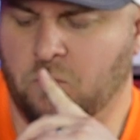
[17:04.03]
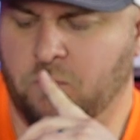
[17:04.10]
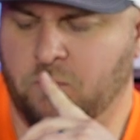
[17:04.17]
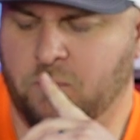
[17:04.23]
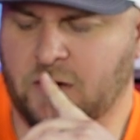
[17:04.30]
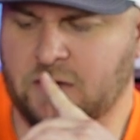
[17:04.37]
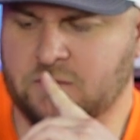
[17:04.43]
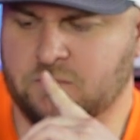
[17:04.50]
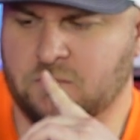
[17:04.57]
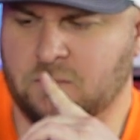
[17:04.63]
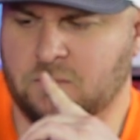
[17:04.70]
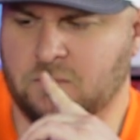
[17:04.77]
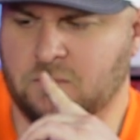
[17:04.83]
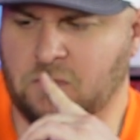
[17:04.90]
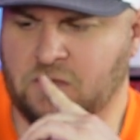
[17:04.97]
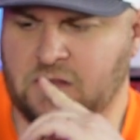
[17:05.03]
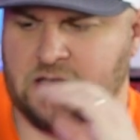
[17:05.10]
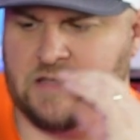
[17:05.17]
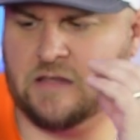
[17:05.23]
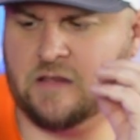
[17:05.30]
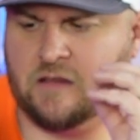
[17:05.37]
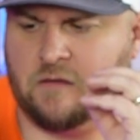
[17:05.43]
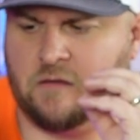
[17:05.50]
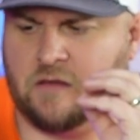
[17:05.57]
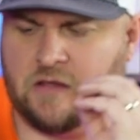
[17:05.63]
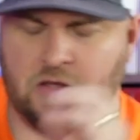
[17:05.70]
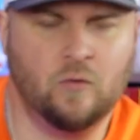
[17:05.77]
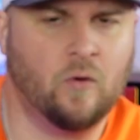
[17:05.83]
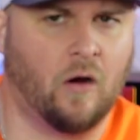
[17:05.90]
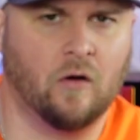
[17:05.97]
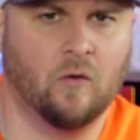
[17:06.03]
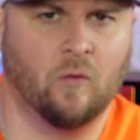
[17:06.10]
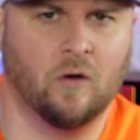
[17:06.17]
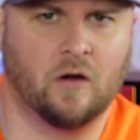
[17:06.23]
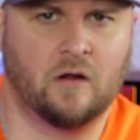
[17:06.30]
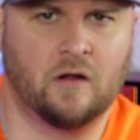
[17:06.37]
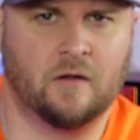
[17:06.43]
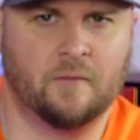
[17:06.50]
But the cute artwork,